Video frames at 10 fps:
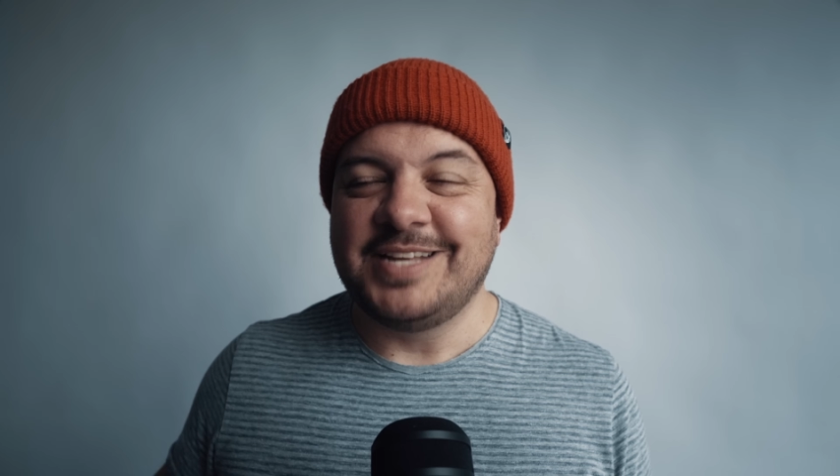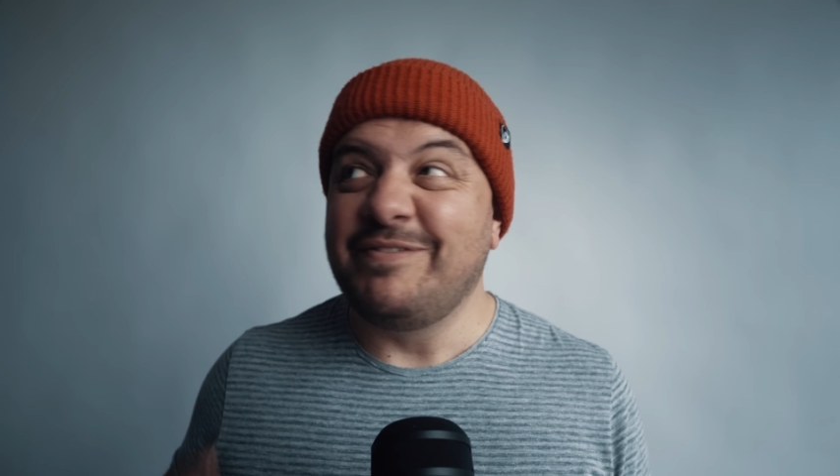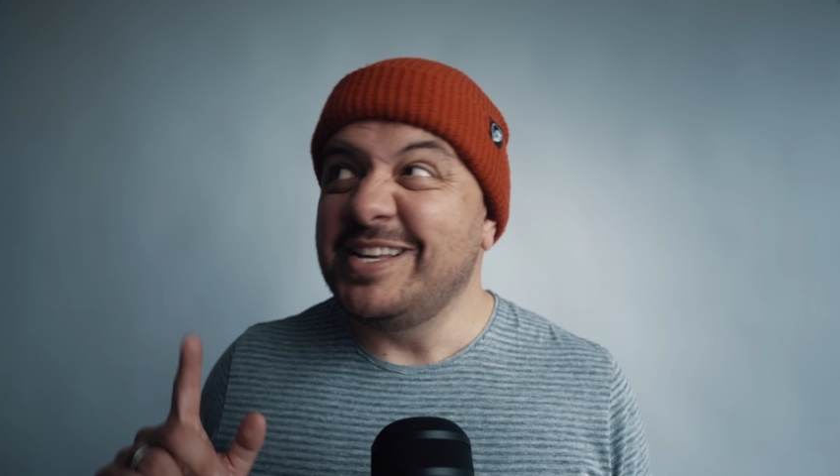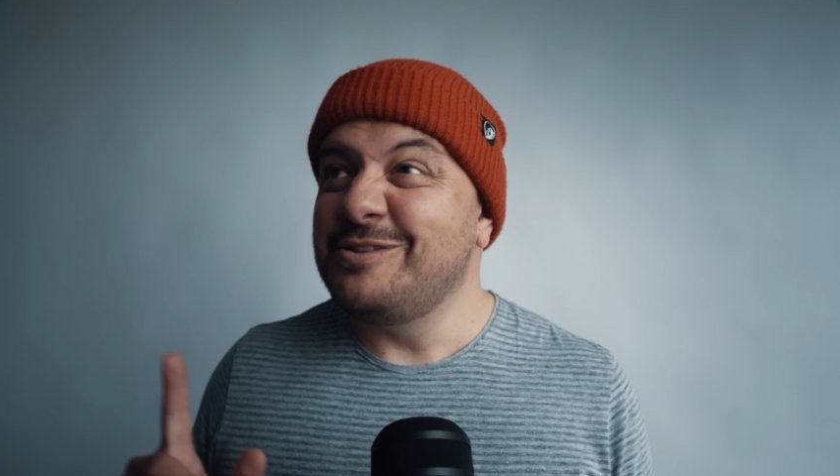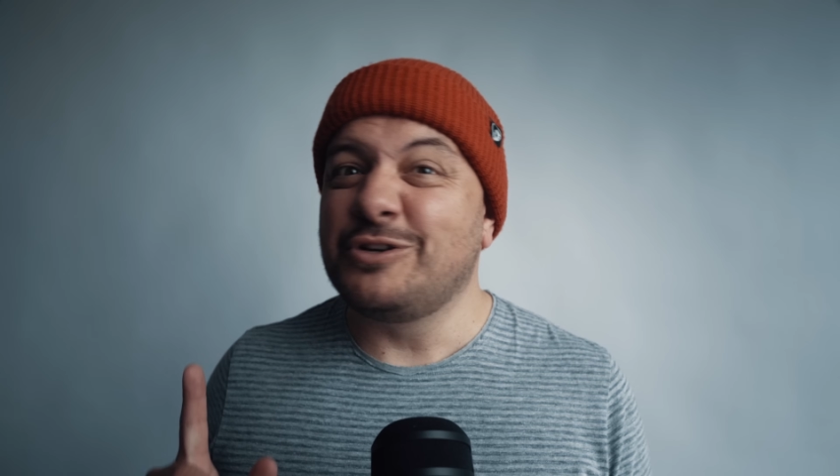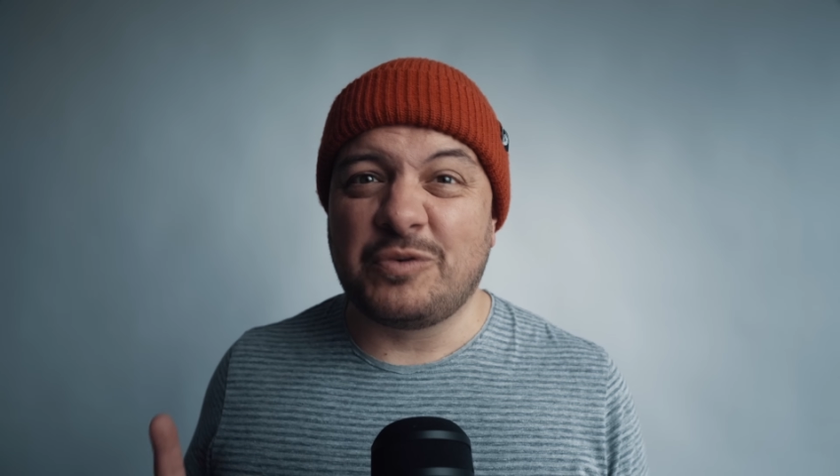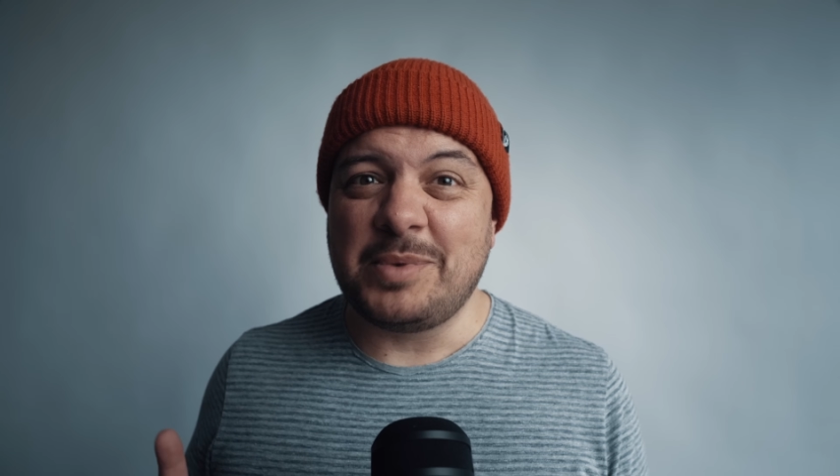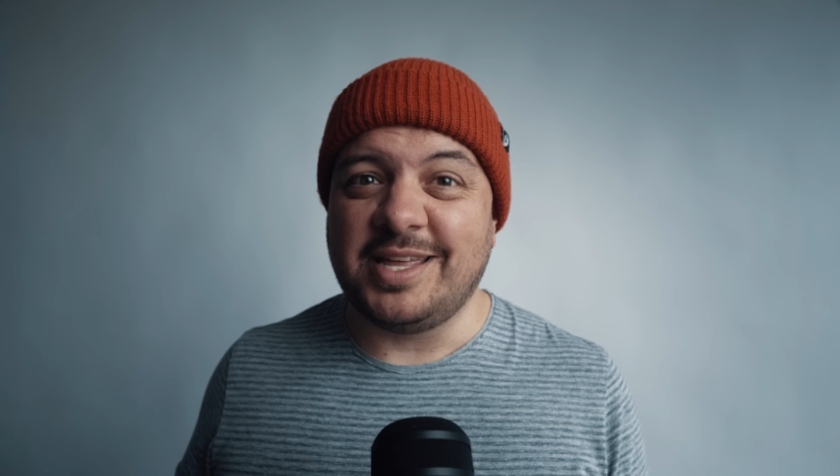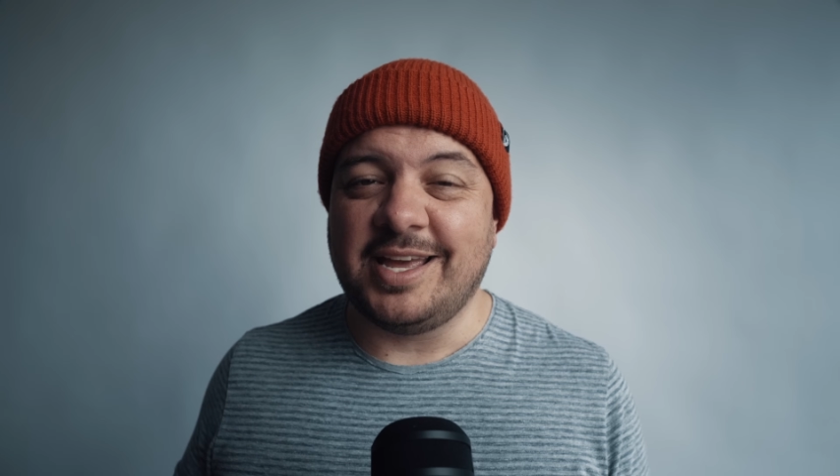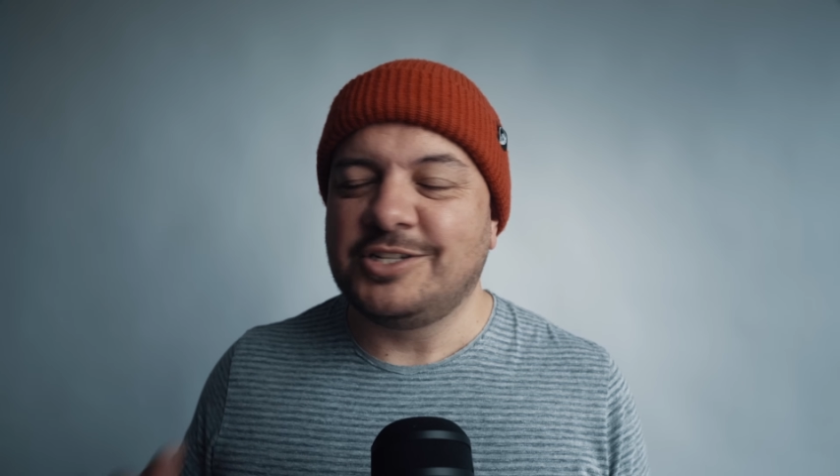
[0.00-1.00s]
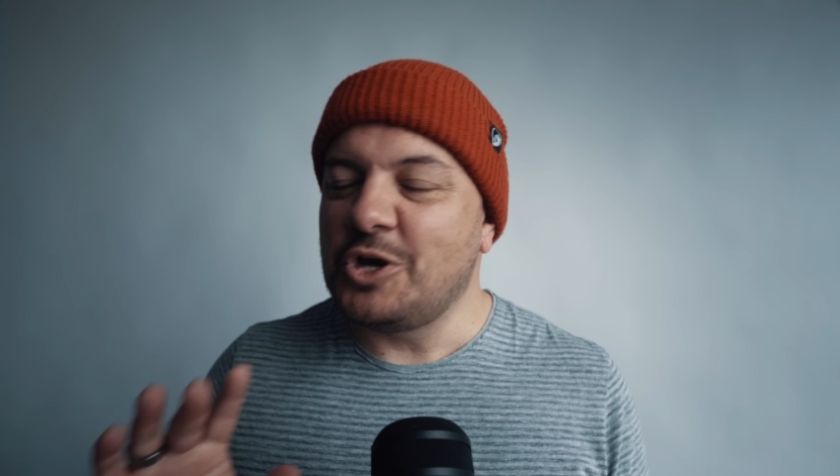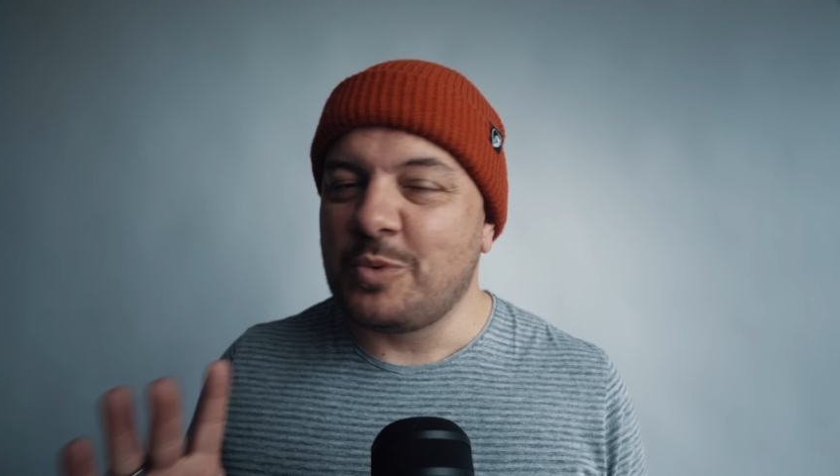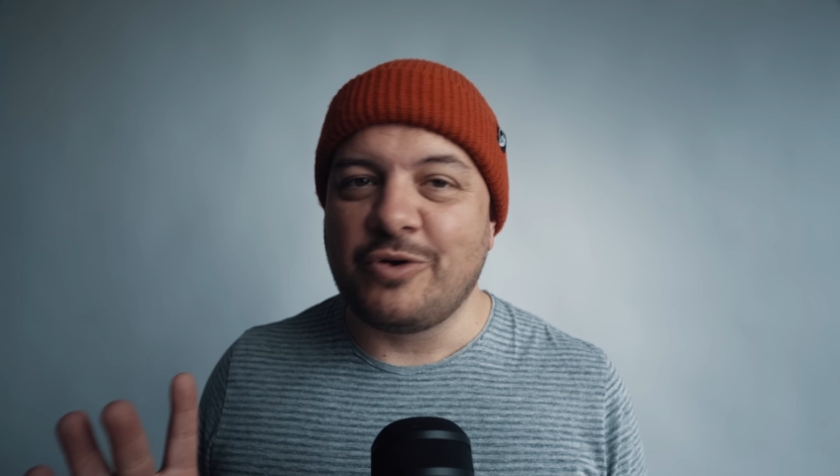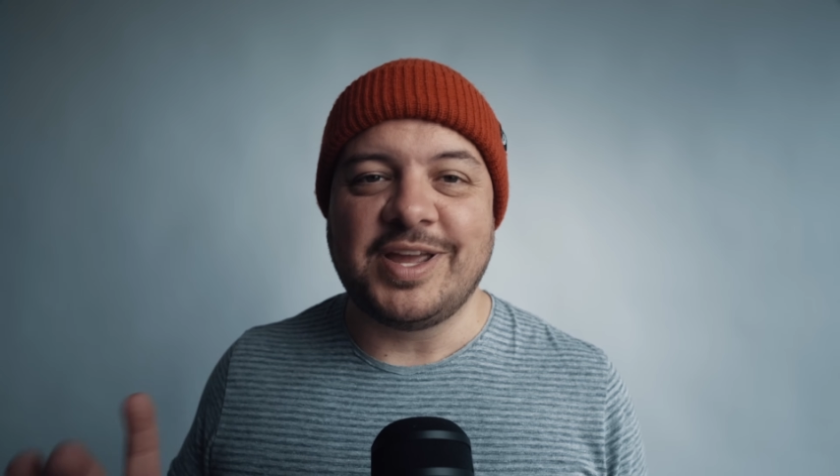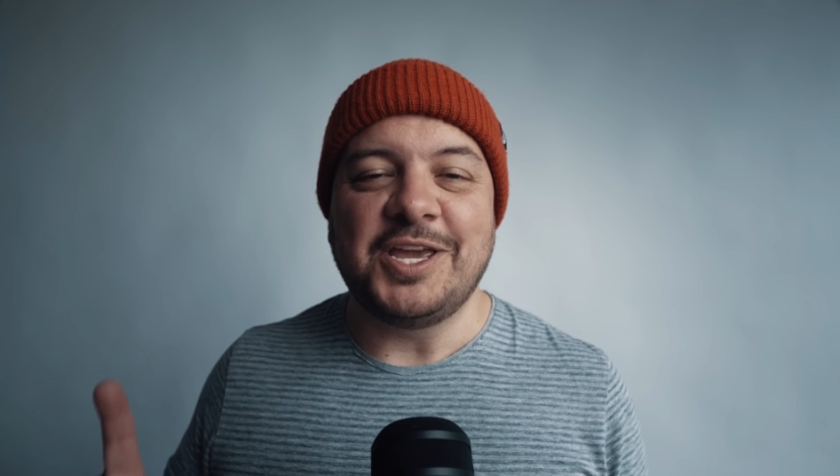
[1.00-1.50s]
If this looks familiar, don't
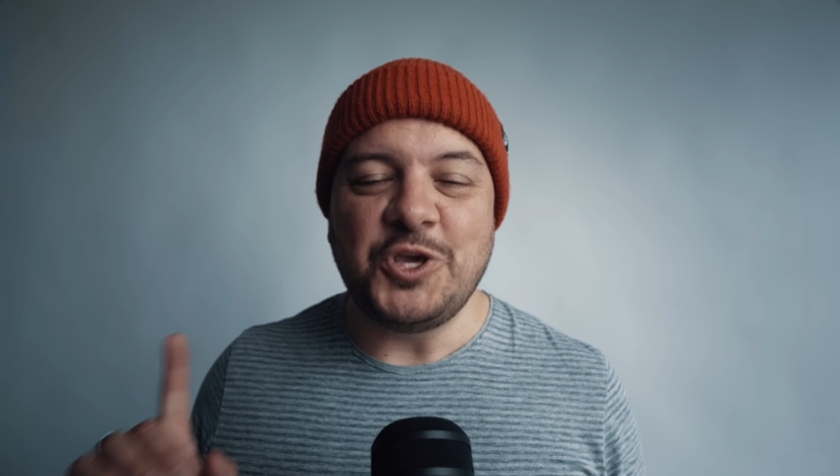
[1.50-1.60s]
worry,